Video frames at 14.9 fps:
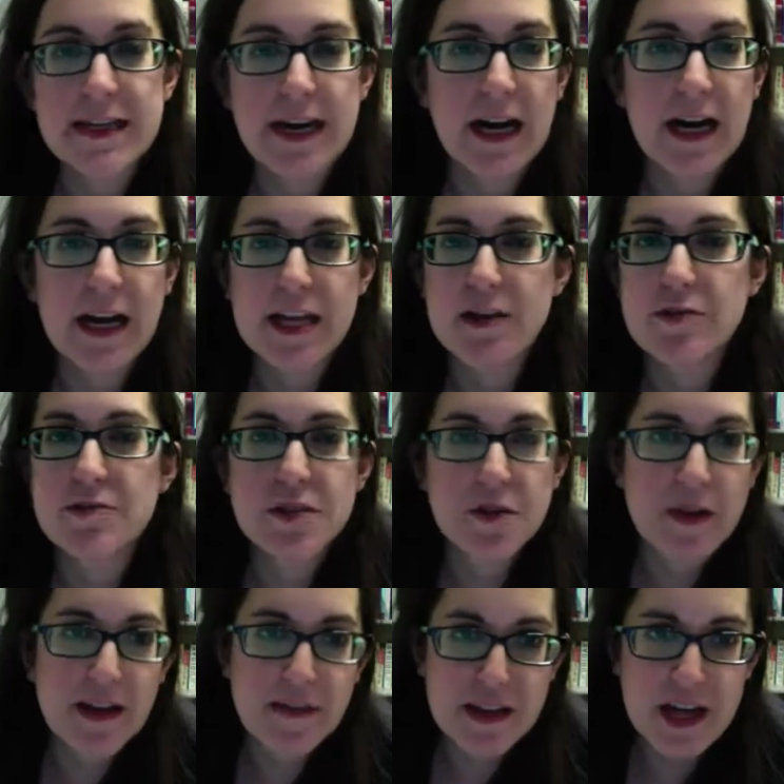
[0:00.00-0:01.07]
And you
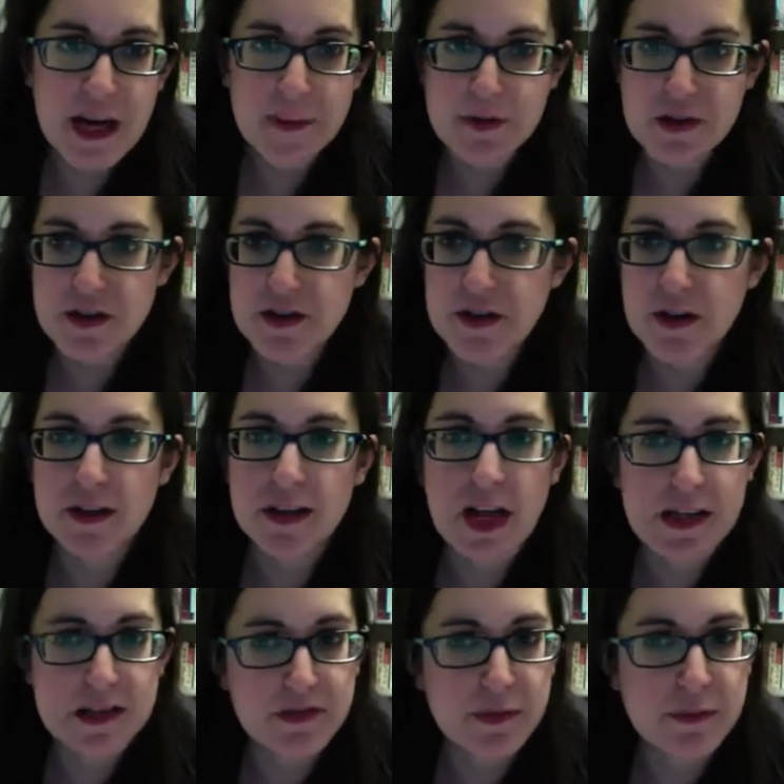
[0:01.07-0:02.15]
do have the option, there are
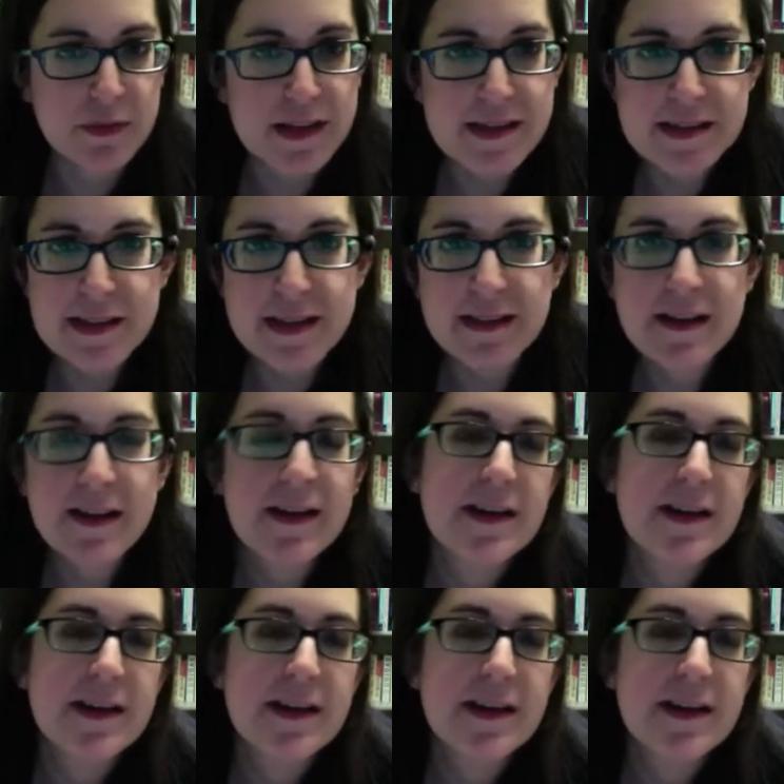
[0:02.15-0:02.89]
lots of them listed,